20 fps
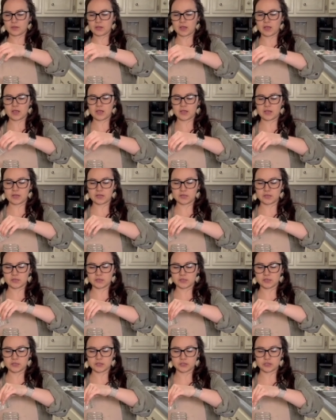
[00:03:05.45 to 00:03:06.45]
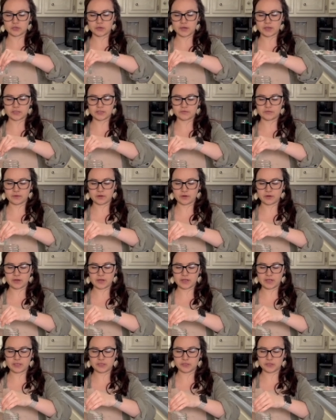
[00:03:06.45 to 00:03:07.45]
and transfer it
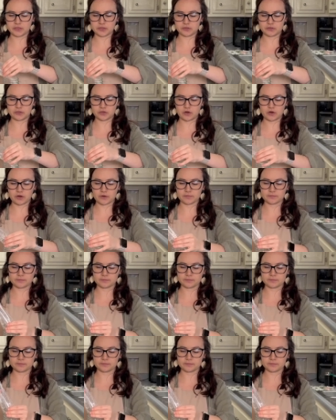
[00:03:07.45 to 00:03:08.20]
into your jar.